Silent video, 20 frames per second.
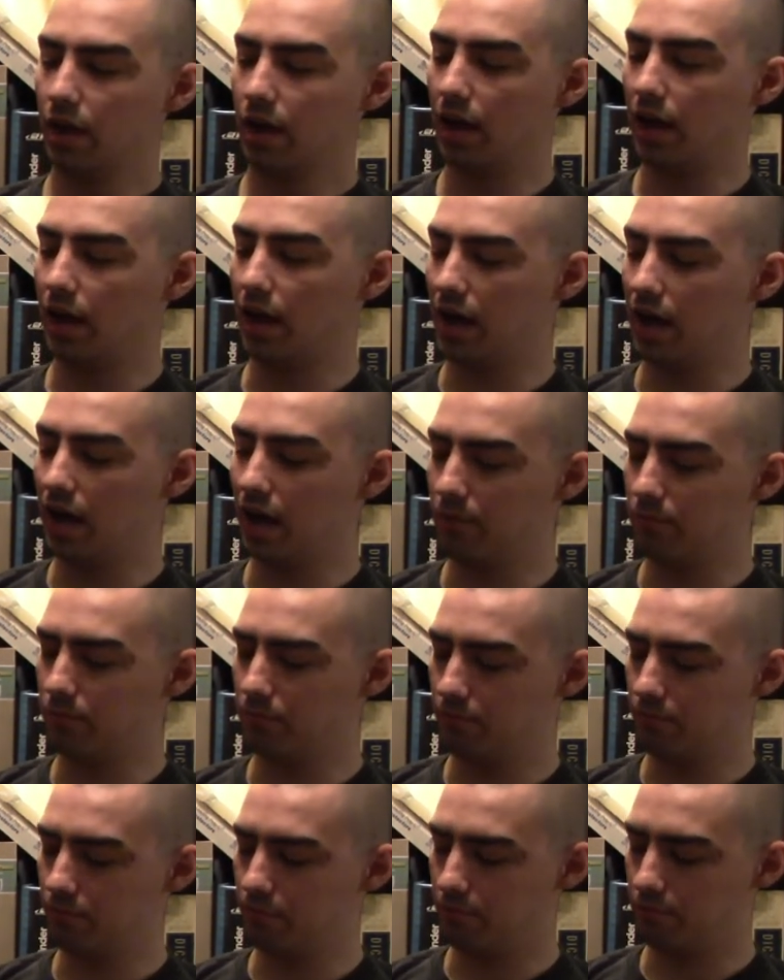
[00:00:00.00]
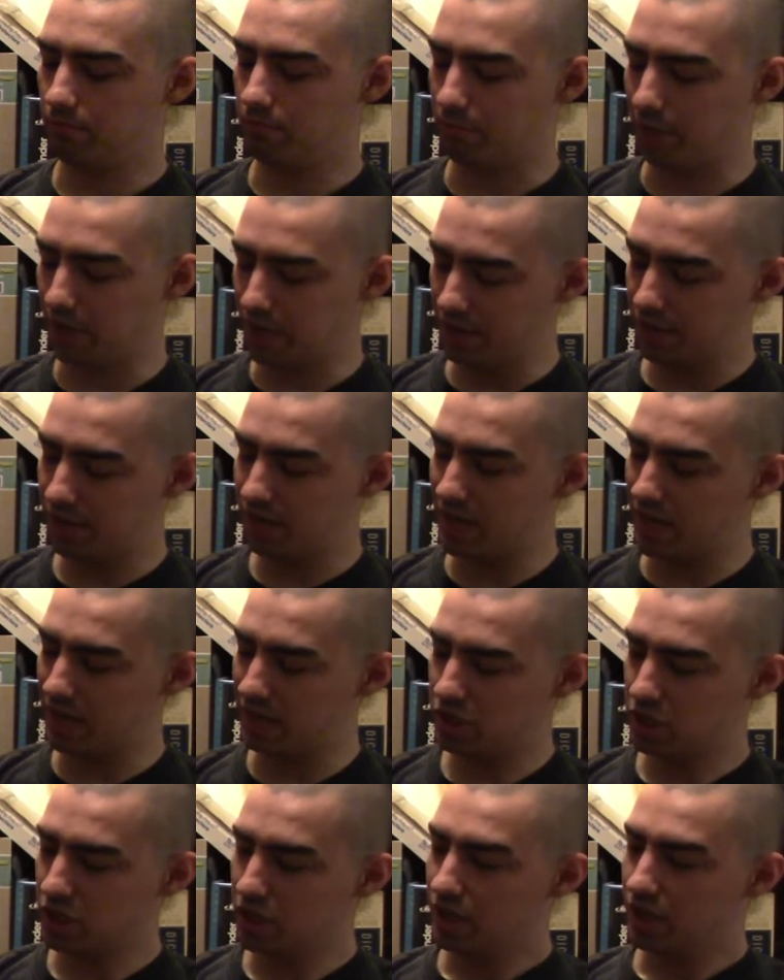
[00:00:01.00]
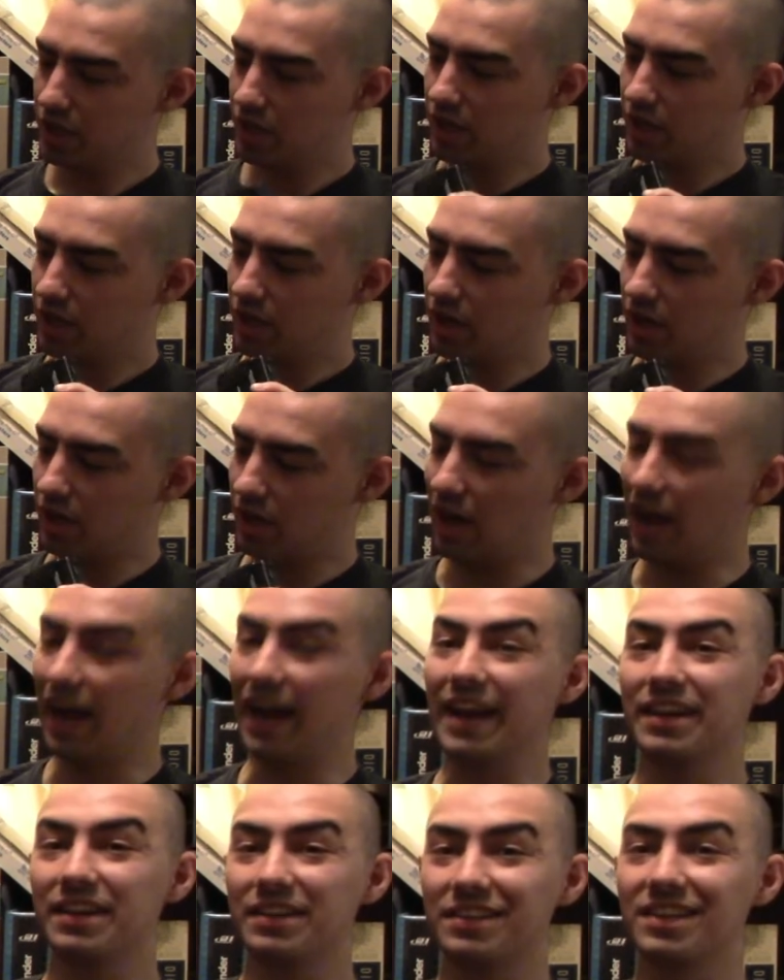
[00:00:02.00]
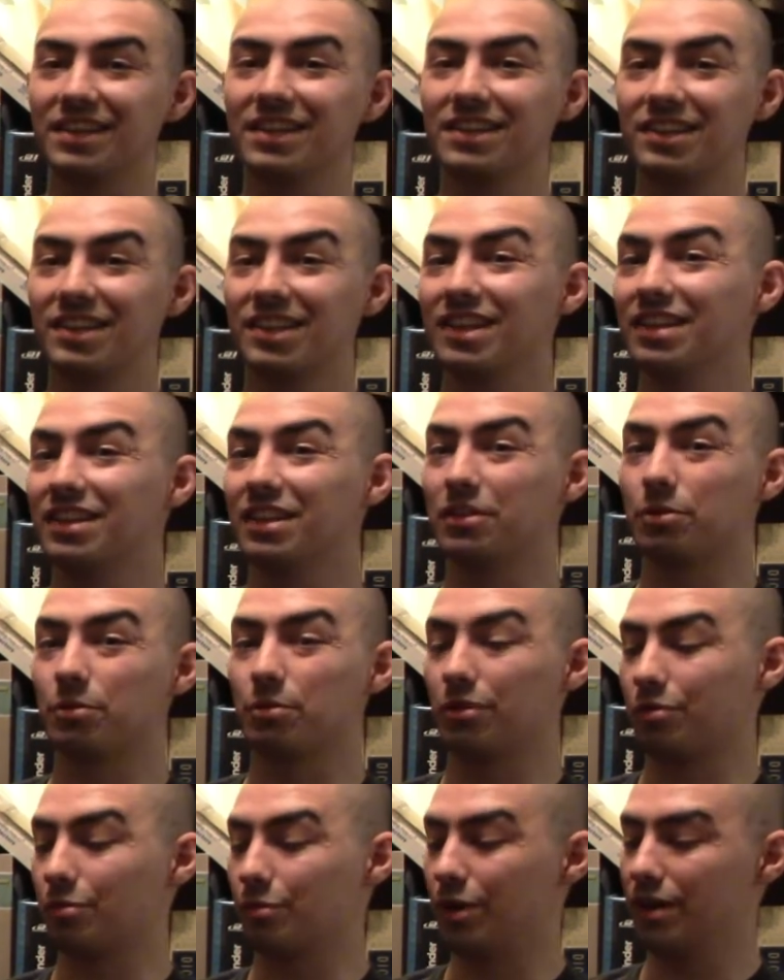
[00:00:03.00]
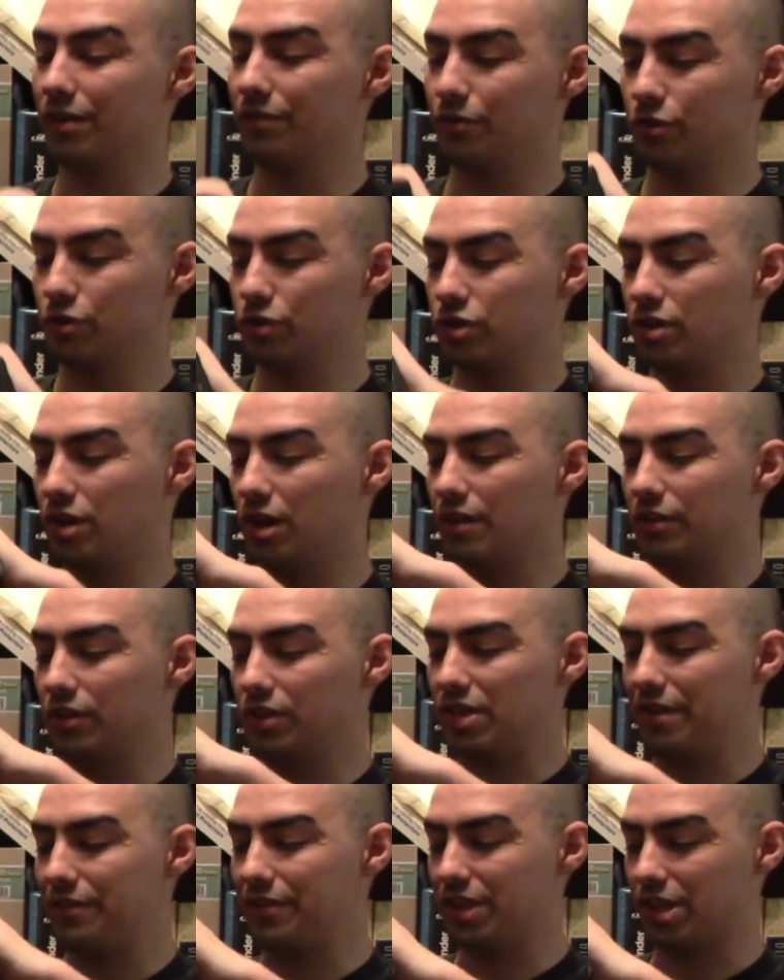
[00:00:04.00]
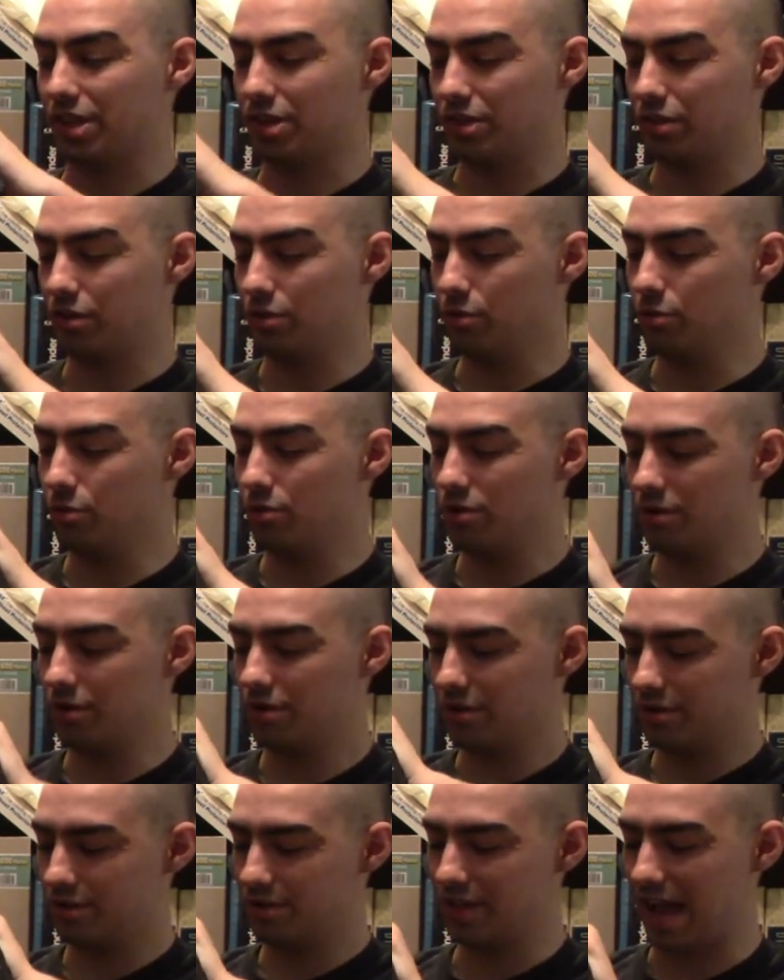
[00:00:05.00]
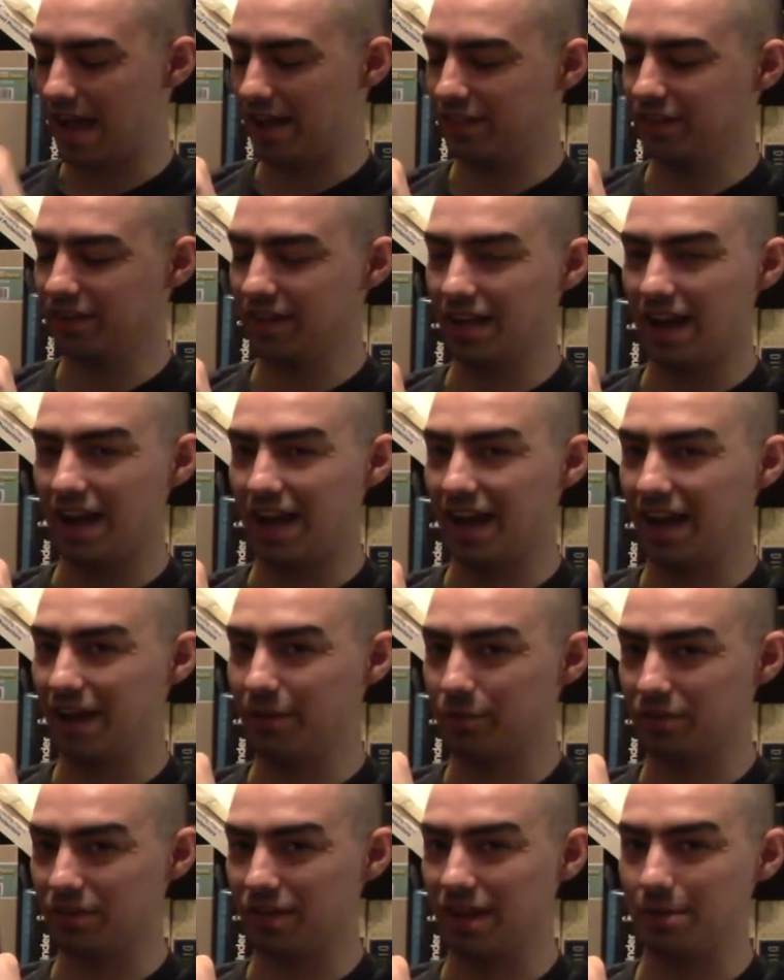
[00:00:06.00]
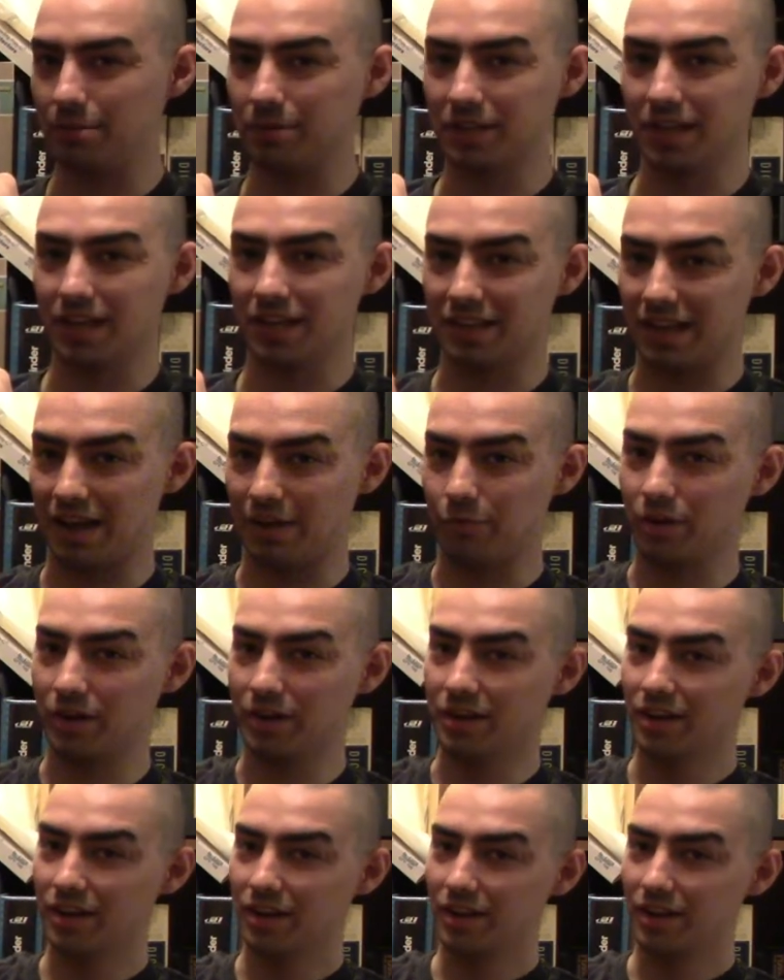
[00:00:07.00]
But in such, I did see that there was one version of a 7.62. Sadly, I wasn't able to get that one.